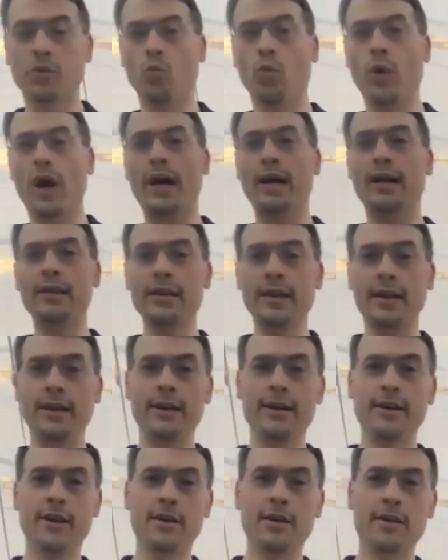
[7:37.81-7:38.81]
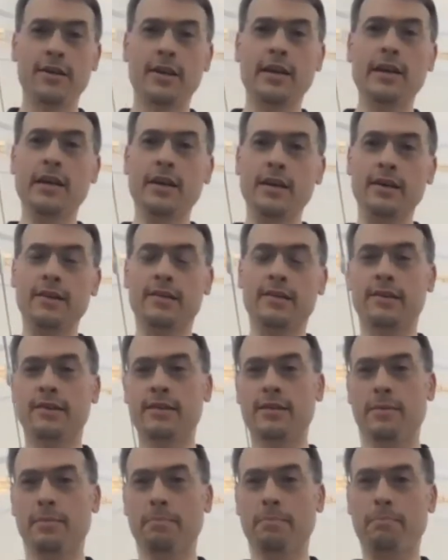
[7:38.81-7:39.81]
One
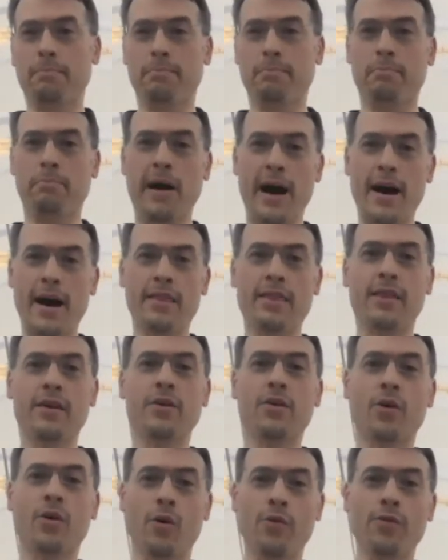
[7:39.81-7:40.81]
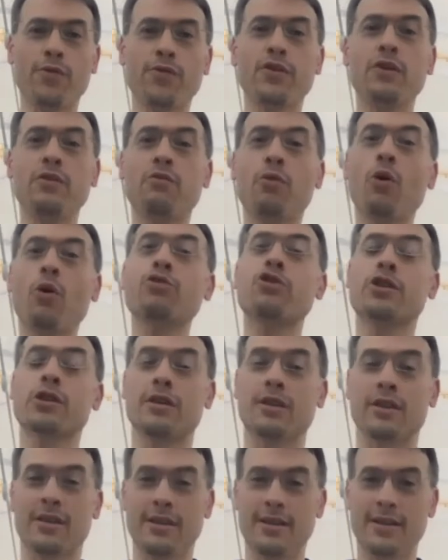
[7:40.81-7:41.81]
is path of
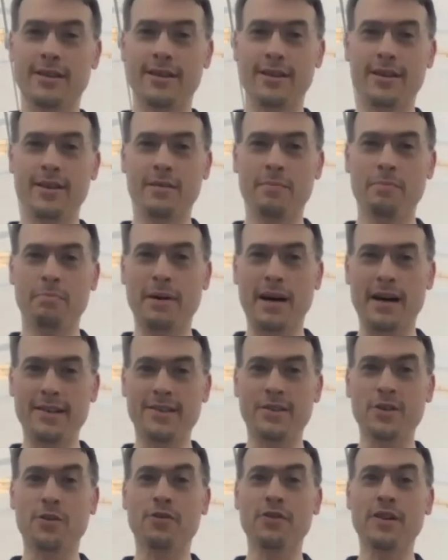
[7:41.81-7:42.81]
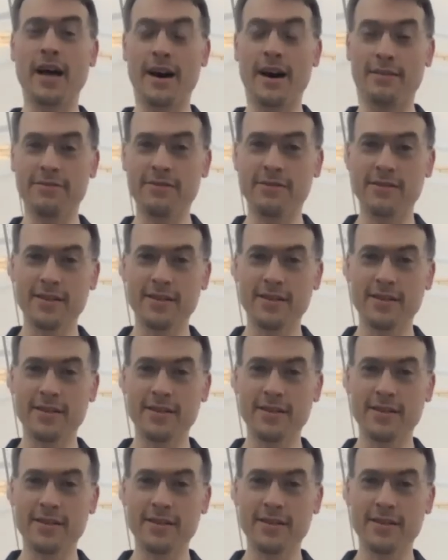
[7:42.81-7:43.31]
devotion, path of love,